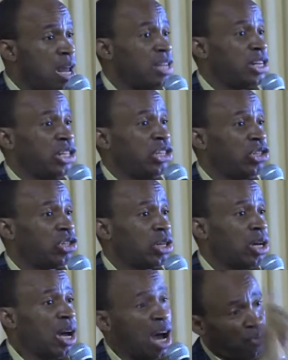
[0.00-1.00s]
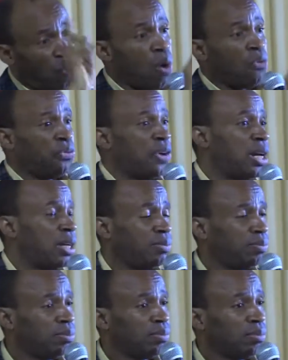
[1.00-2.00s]
ladies have one
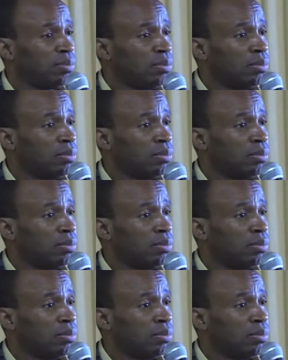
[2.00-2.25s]
father.